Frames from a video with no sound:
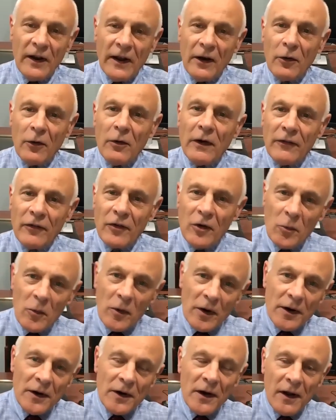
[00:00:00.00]
Hello,
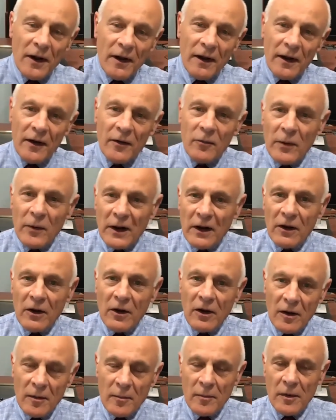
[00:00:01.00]
everyone, and
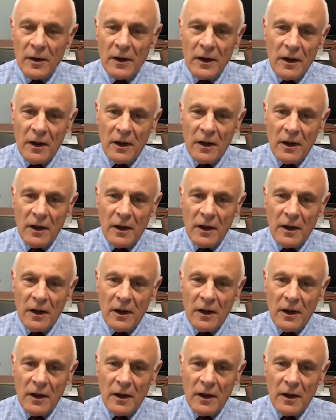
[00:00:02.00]
welcome.